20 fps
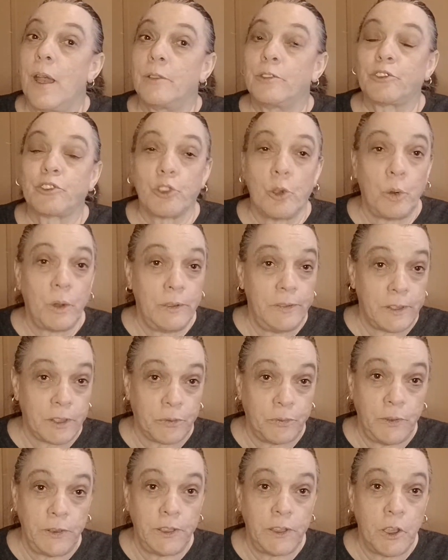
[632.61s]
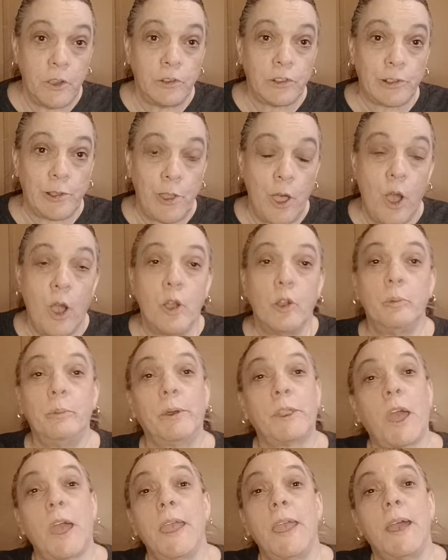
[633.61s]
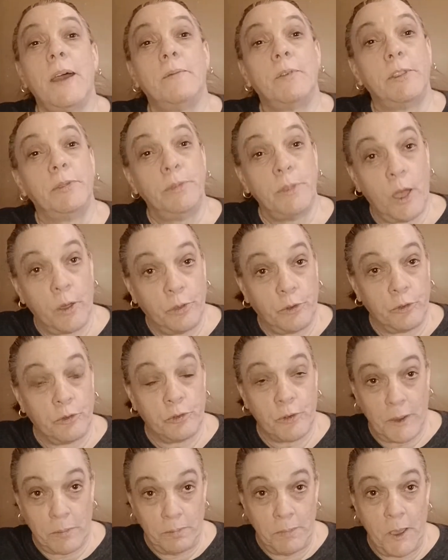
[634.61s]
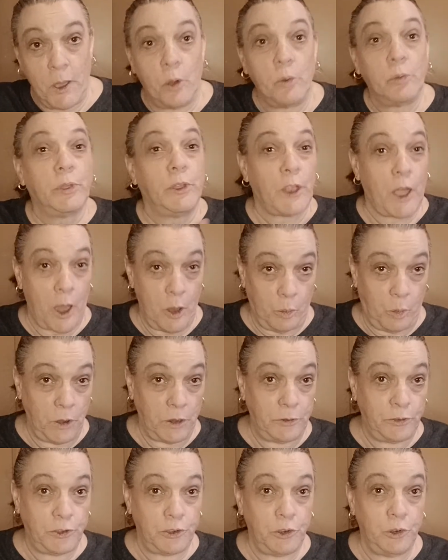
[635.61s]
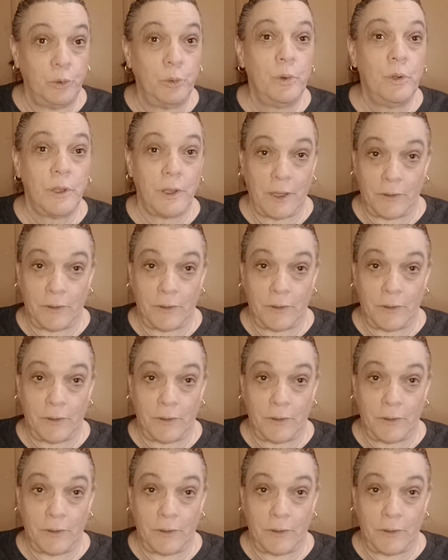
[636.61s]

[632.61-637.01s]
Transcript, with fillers: Sorry this video is long, but I have another friend mail that I want to do